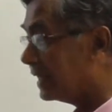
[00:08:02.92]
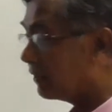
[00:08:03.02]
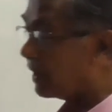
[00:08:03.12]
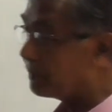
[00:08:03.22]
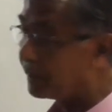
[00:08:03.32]
they
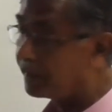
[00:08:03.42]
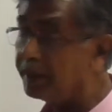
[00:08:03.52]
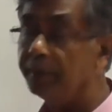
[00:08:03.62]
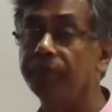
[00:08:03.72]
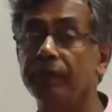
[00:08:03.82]
are
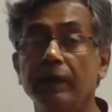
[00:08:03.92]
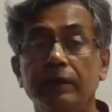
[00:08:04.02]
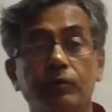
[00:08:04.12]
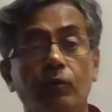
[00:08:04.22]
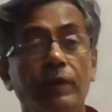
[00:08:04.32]
vibrating.
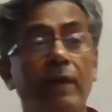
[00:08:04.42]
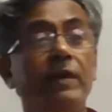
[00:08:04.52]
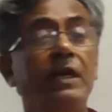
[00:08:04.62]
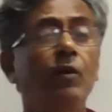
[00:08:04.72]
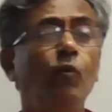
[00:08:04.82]
So they have
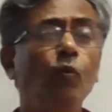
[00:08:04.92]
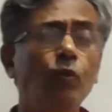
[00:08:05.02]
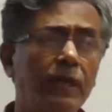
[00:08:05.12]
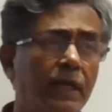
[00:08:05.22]
a huge,